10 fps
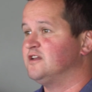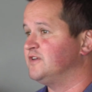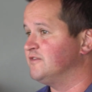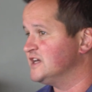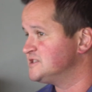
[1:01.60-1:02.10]
of
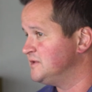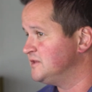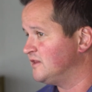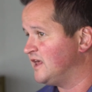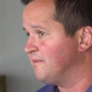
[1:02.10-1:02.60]
investment
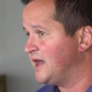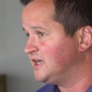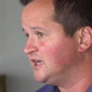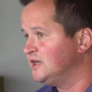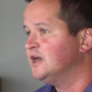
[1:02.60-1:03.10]
that they're
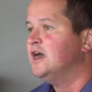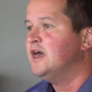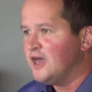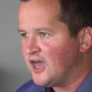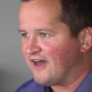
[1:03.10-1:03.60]
making,
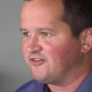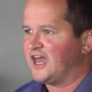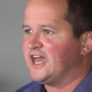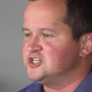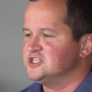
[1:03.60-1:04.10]
having
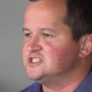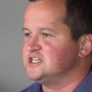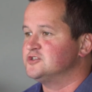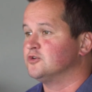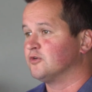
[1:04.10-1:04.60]

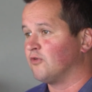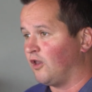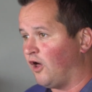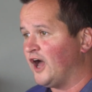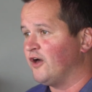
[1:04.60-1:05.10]
agencies who can
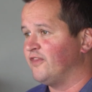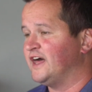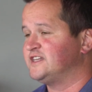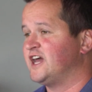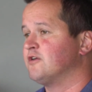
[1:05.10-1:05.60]
rely on
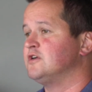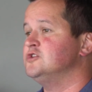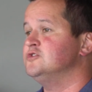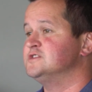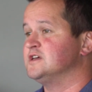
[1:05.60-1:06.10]
that data and
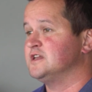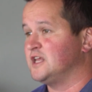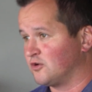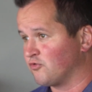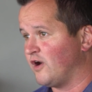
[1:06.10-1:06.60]
use it in
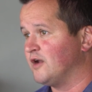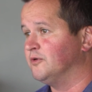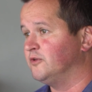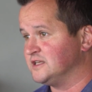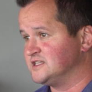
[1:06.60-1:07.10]
a
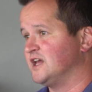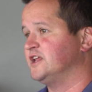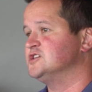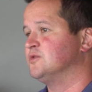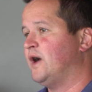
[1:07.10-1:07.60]
credible,
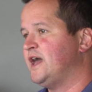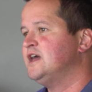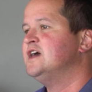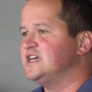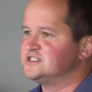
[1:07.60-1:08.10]
intelligent way
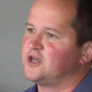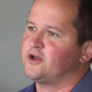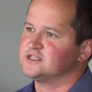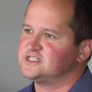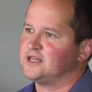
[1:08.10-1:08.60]
is going
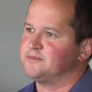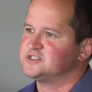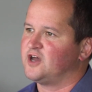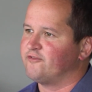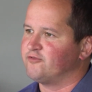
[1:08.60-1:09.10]
to set them
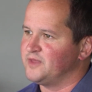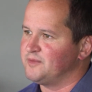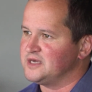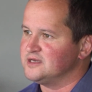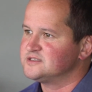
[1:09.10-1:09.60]
aside from their
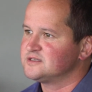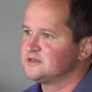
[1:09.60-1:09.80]
peers.